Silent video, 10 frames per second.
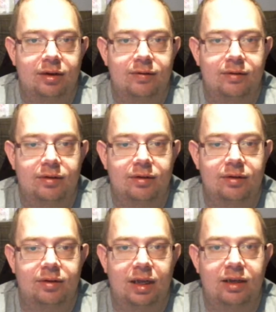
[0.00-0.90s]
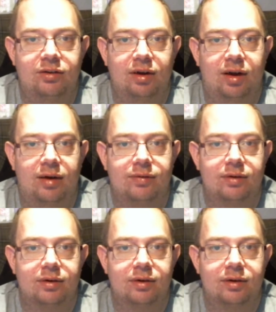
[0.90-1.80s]
even days
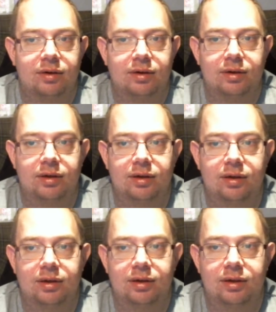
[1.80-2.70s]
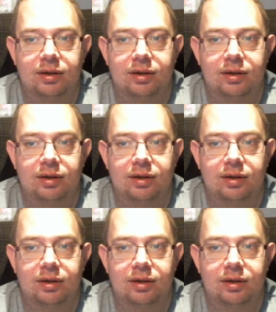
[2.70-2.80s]
after. Uh,